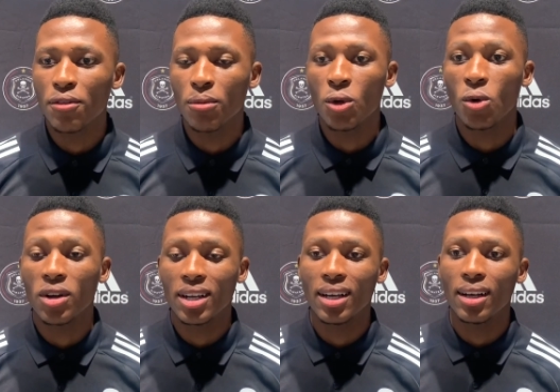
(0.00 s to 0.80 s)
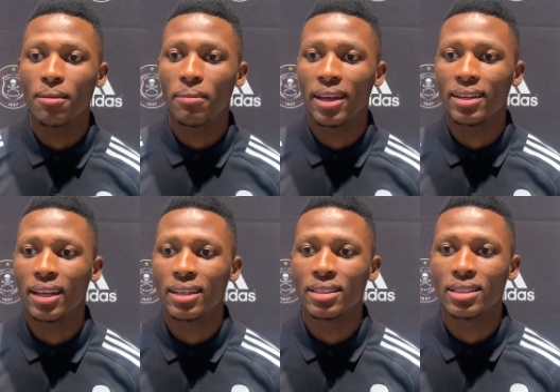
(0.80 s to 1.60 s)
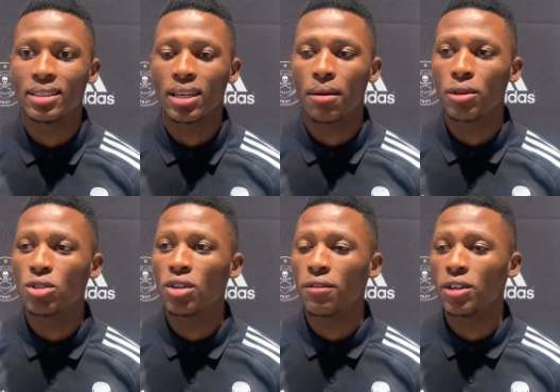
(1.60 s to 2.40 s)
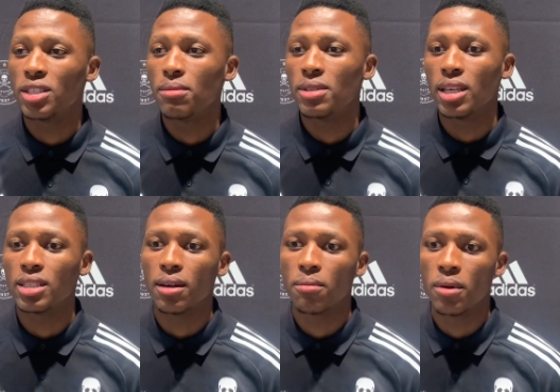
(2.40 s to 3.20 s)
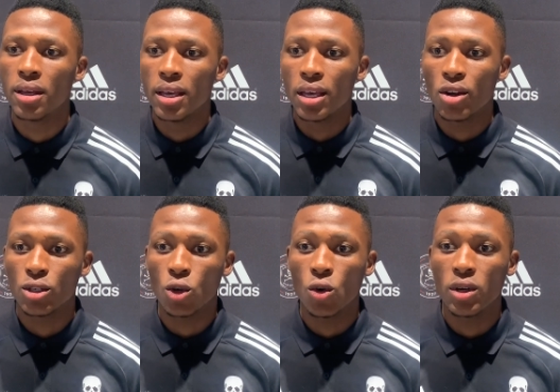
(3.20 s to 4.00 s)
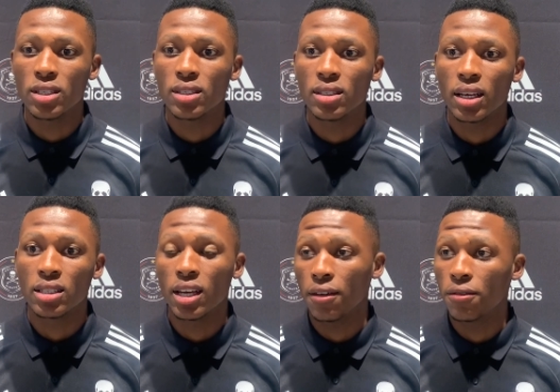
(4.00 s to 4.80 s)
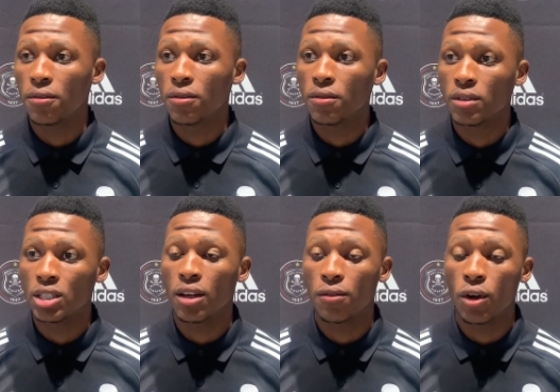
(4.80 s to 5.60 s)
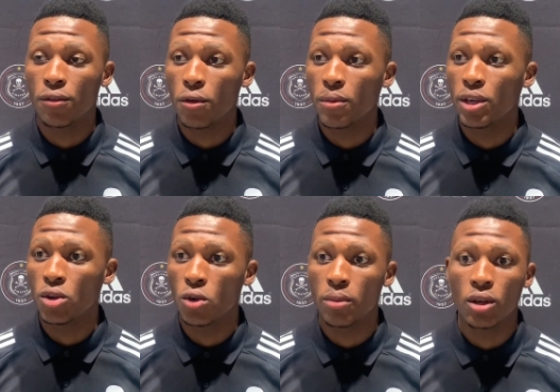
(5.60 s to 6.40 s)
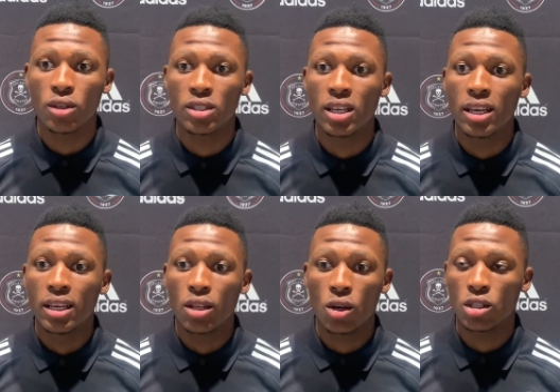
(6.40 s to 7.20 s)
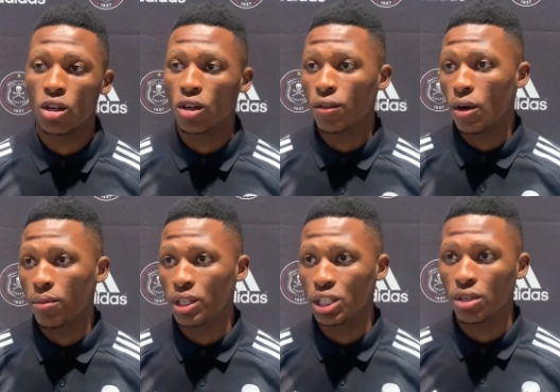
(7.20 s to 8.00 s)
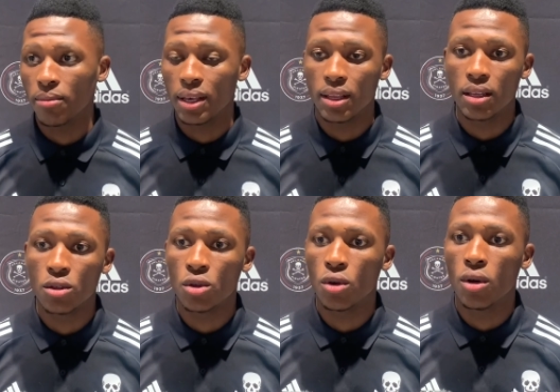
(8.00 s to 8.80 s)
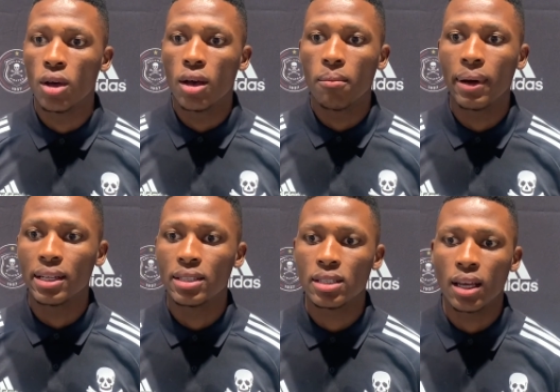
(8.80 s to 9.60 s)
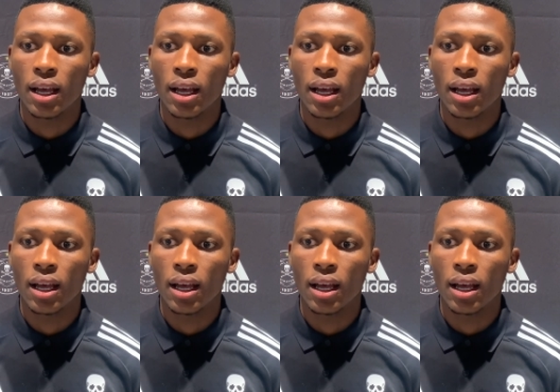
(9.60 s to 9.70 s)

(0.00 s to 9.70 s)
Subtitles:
from the World Cup and coming to the first team setup, it was always a tough one for me, because there was a lot of competition by then, But